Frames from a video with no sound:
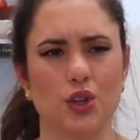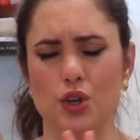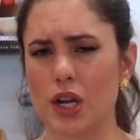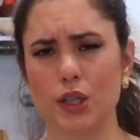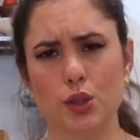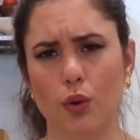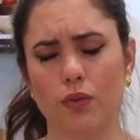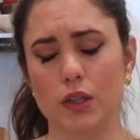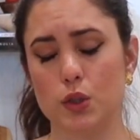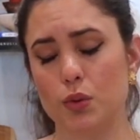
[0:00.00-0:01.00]
they're not too
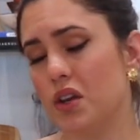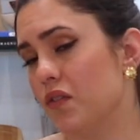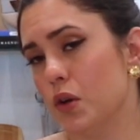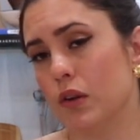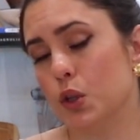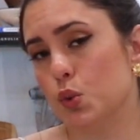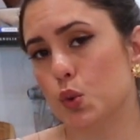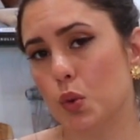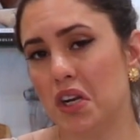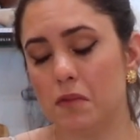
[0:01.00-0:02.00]
overly sweet. If you want them
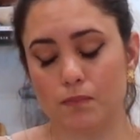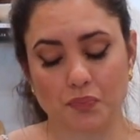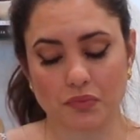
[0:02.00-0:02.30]
sweeter,